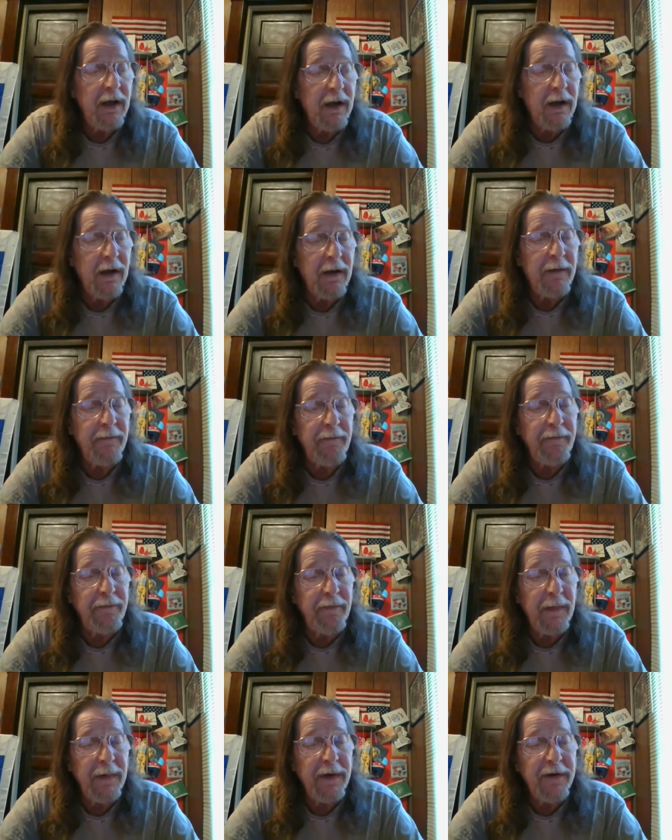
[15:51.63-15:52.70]
Uh,
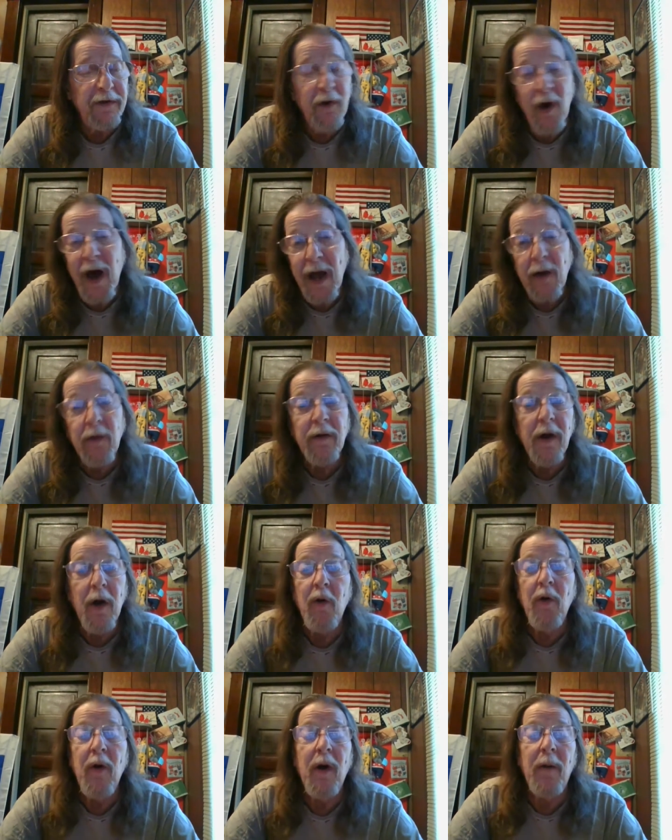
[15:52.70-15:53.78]
so I don't
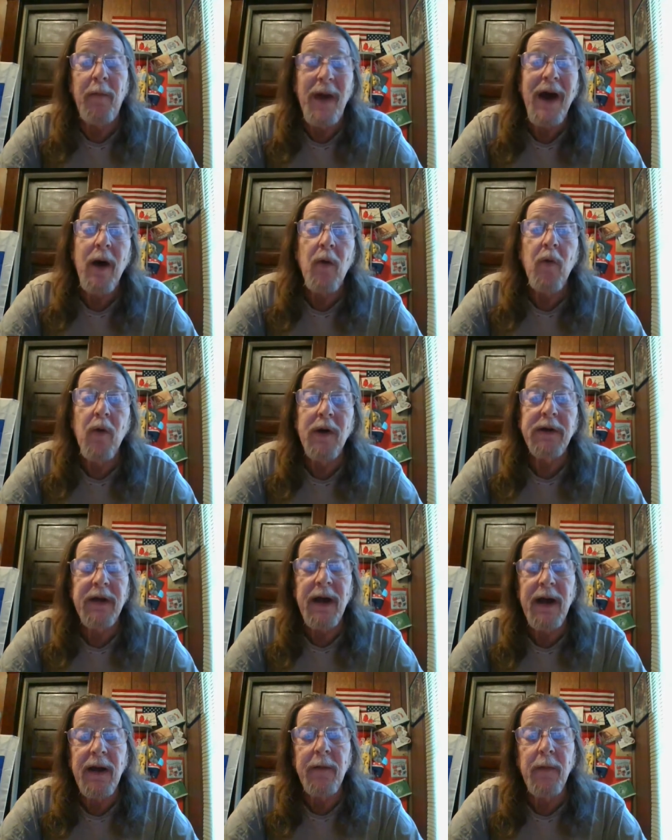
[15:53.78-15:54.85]
know about what
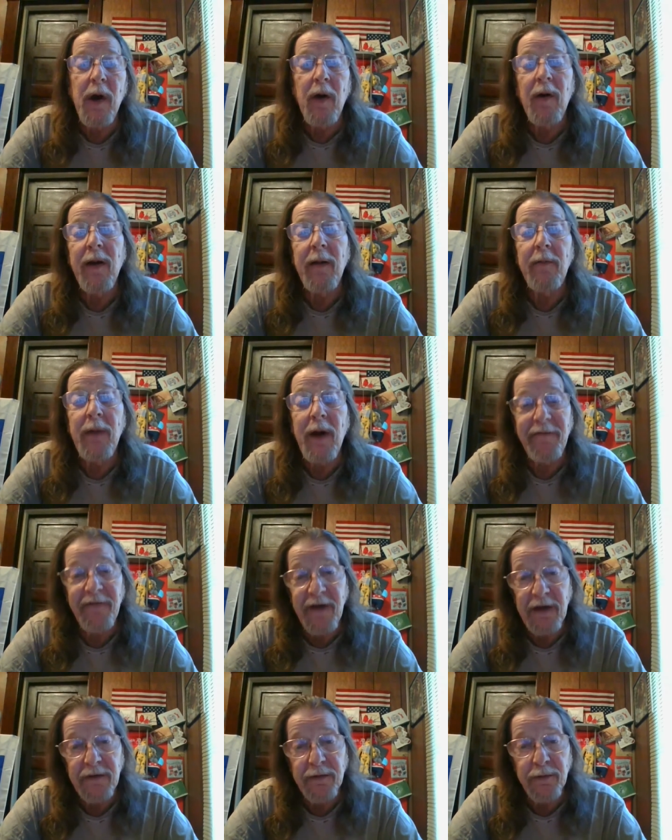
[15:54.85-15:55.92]
time I'll have my
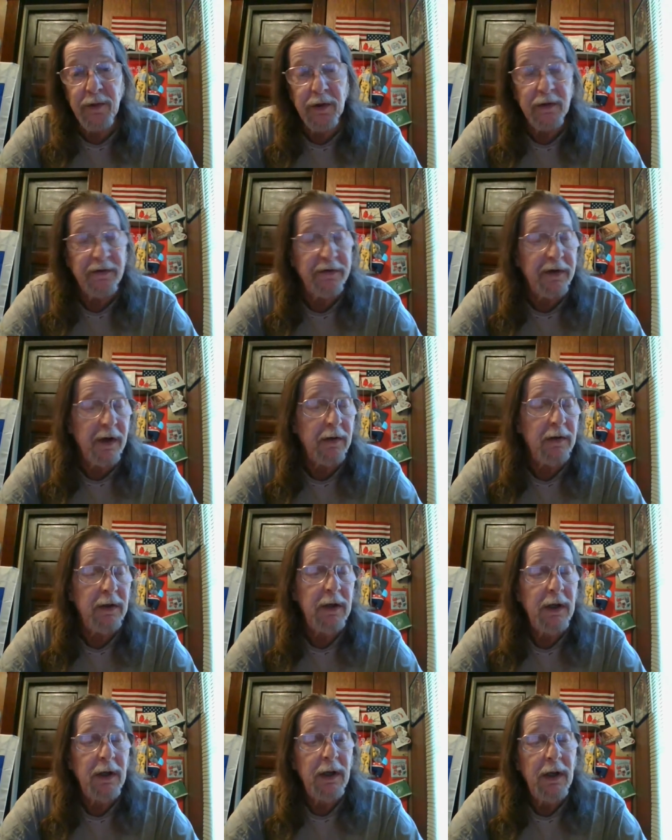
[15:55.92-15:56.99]
Facebook show.
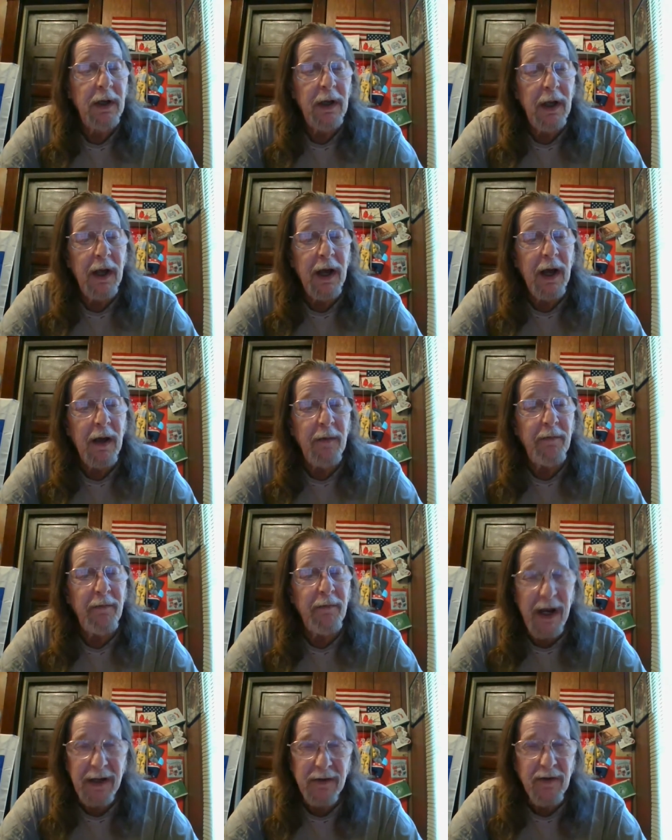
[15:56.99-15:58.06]
I
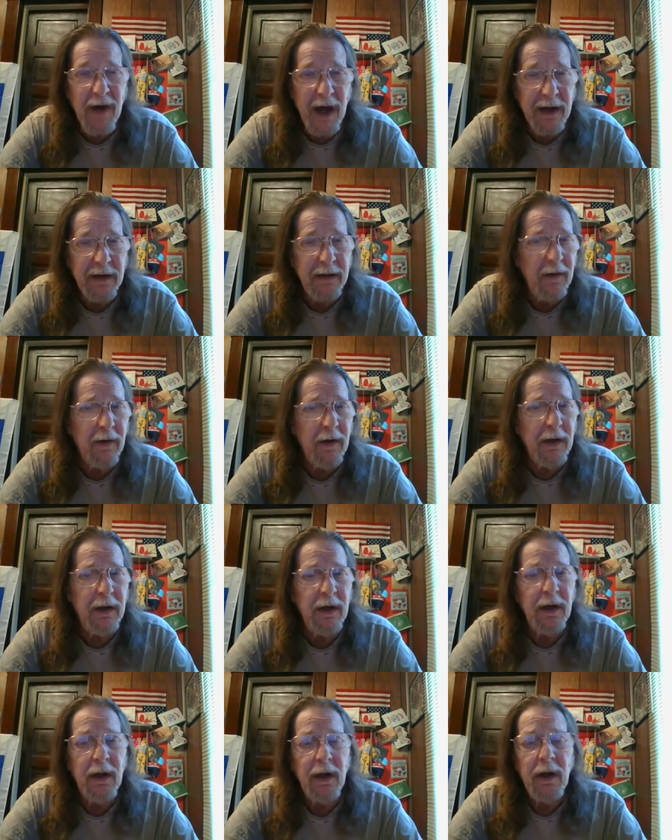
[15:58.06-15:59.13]
may try to do it